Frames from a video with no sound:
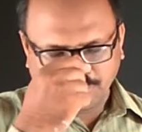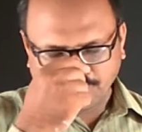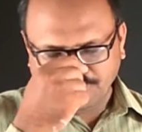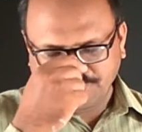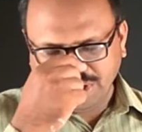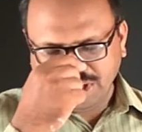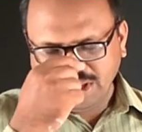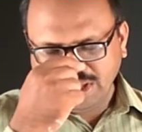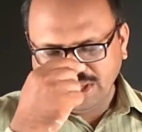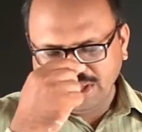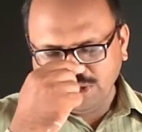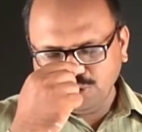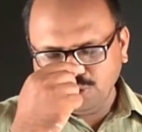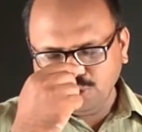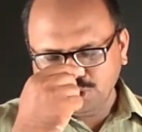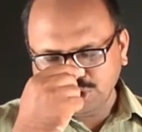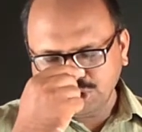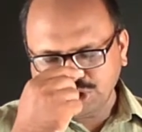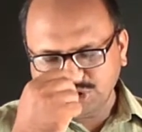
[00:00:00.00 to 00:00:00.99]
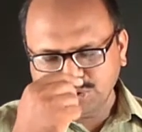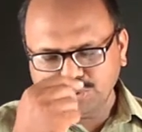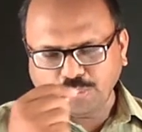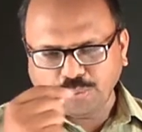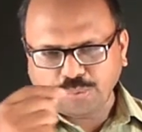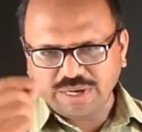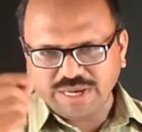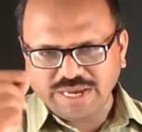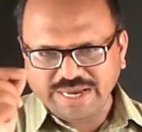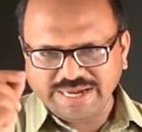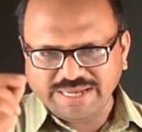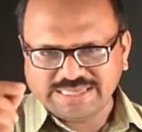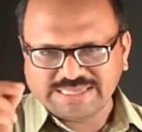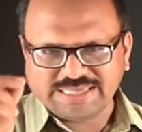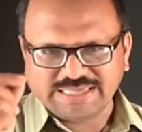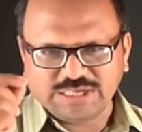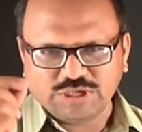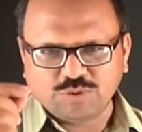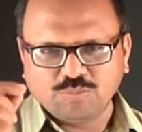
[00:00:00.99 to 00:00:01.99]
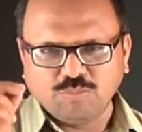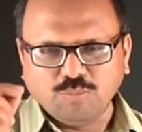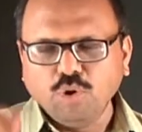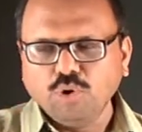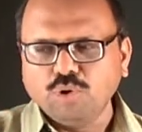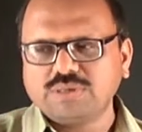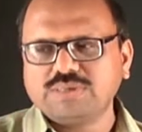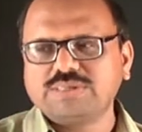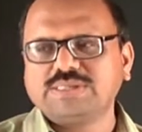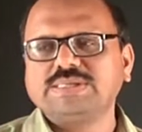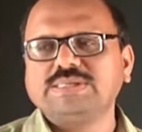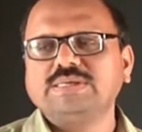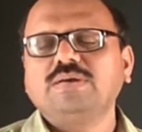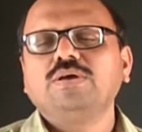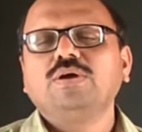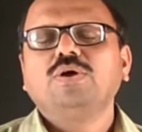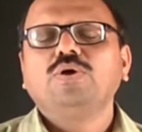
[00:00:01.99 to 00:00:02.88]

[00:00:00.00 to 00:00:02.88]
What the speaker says: we used to read such books,